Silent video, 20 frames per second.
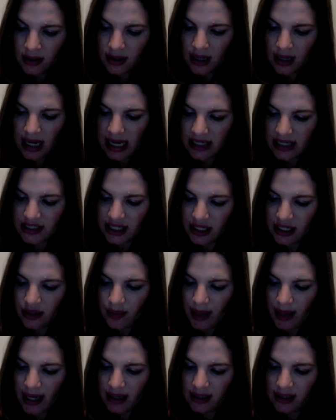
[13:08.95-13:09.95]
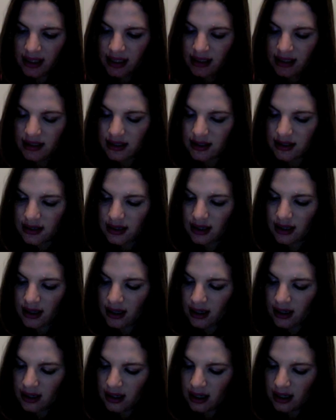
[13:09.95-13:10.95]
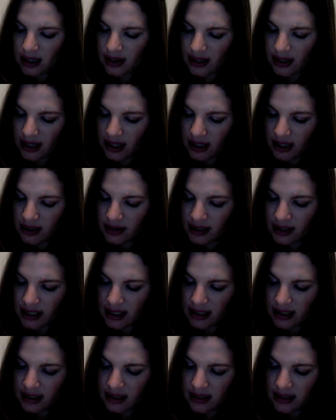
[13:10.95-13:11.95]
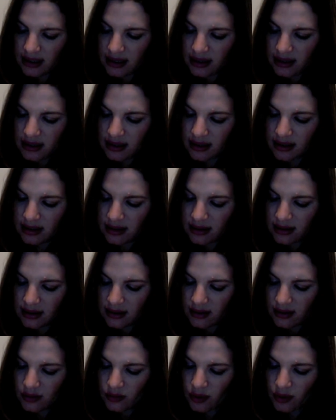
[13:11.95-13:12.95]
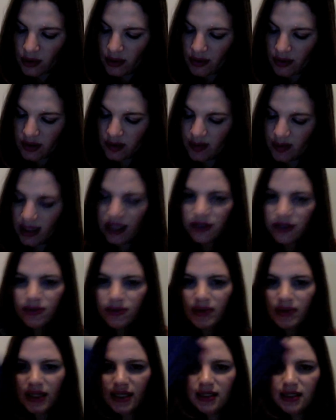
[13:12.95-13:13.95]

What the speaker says: eyeshadow palettes, and the color is Rose Ballerine